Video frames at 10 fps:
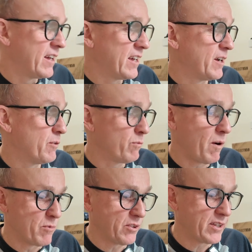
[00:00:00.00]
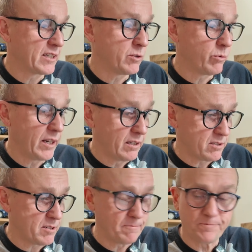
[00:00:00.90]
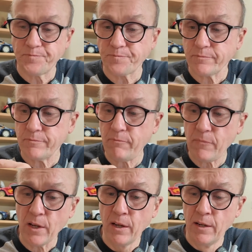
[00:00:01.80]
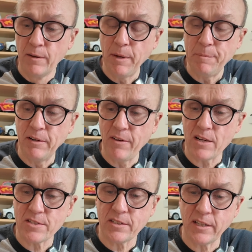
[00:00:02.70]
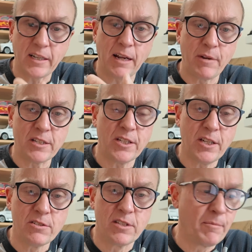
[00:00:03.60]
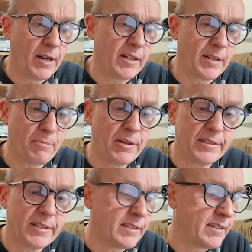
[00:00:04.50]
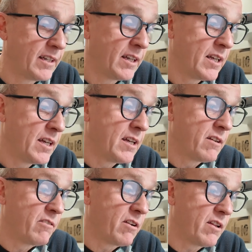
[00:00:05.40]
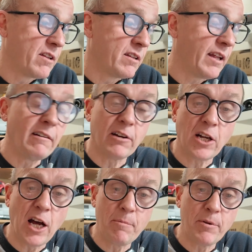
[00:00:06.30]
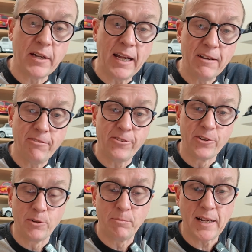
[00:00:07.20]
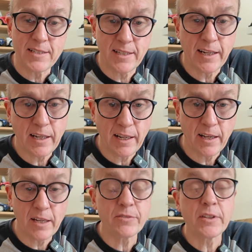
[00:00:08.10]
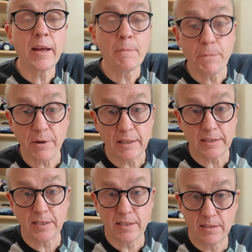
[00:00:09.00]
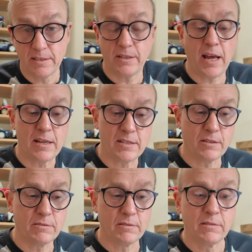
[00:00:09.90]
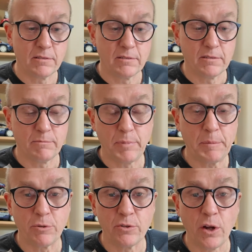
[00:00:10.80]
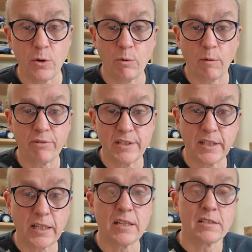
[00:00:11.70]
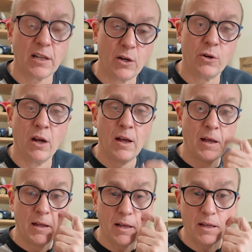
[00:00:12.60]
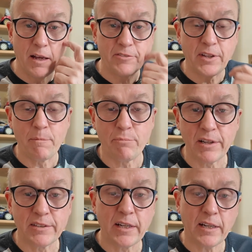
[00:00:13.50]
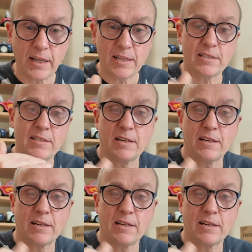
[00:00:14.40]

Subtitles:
One more thing, the wheels. People have asked, yeah, can we actually use them? They're printed. They are carbon infill plastic FDM print. Okay, so people know what printing is, know FDM printing, it's